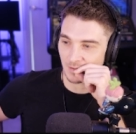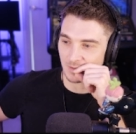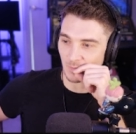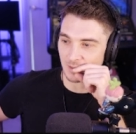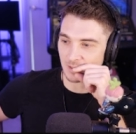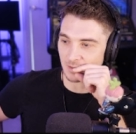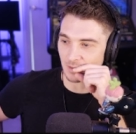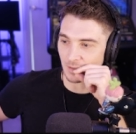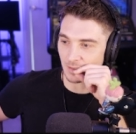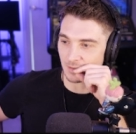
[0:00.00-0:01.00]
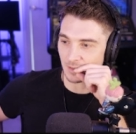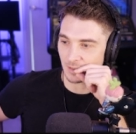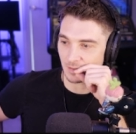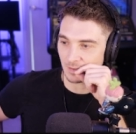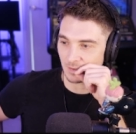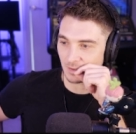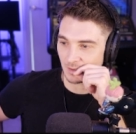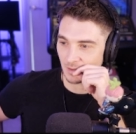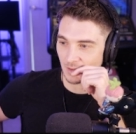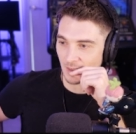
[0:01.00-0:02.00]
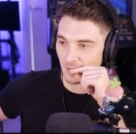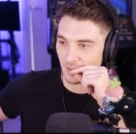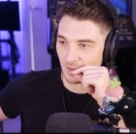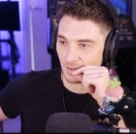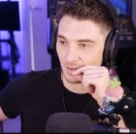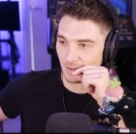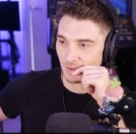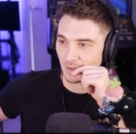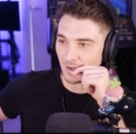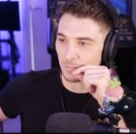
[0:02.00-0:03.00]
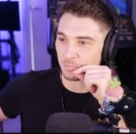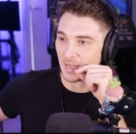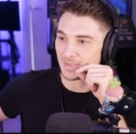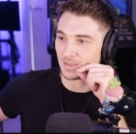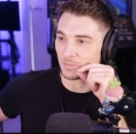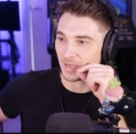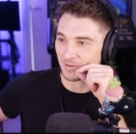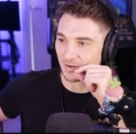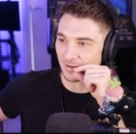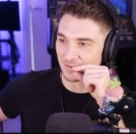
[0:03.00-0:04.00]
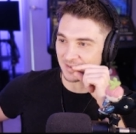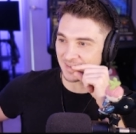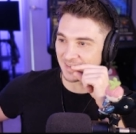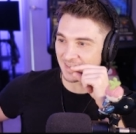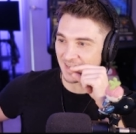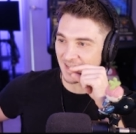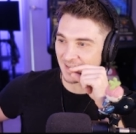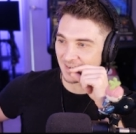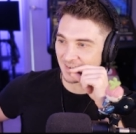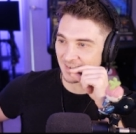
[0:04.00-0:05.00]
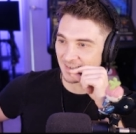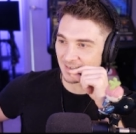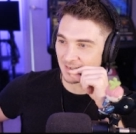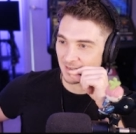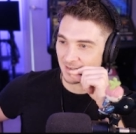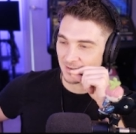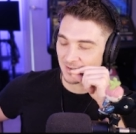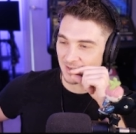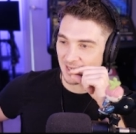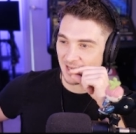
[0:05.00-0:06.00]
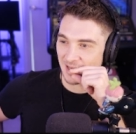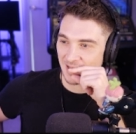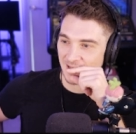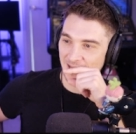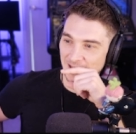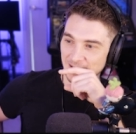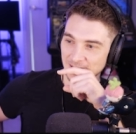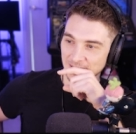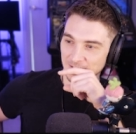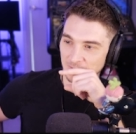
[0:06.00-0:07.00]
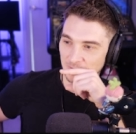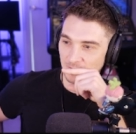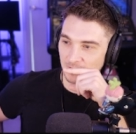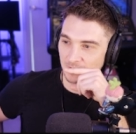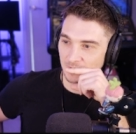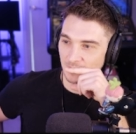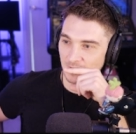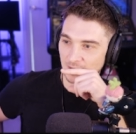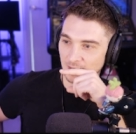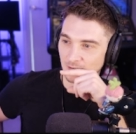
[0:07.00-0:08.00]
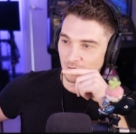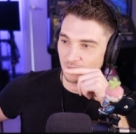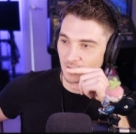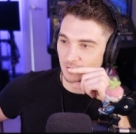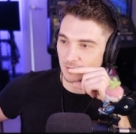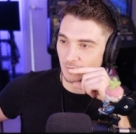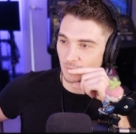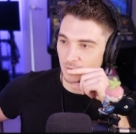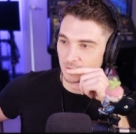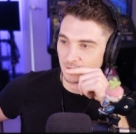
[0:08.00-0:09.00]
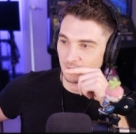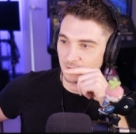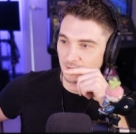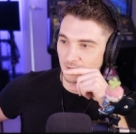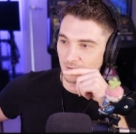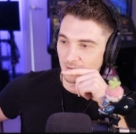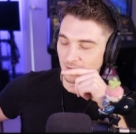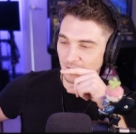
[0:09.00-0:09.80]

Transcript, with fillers: is my chat 51 delayed? months watching this bulb pressing F bed whilst traveling in cars. Thank God Tarkov doesn't have vehicles. Fakeness over positivity.